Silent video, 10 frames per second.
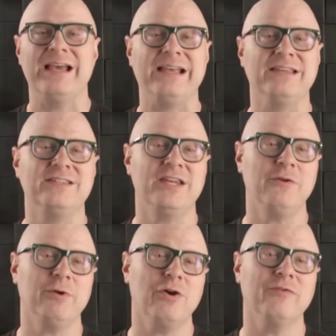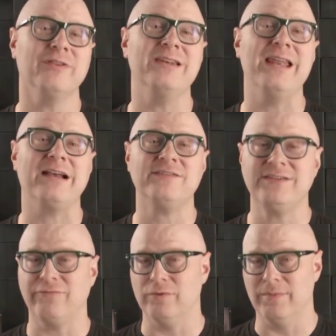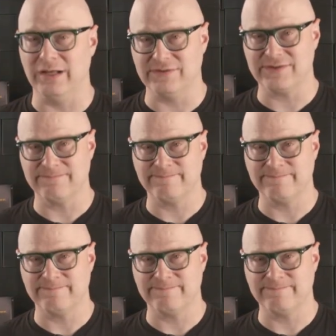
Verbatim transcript: and continuing over the next several months.